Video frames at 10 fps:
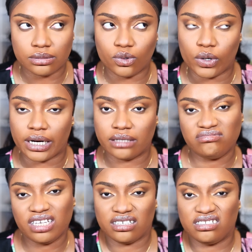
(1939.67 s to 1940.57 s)
or,
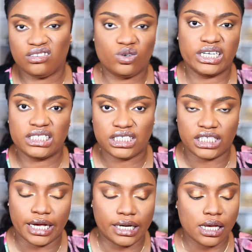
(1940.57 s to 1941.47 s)
yeah, orangey
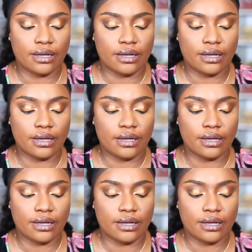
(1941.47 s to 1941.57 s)
shade.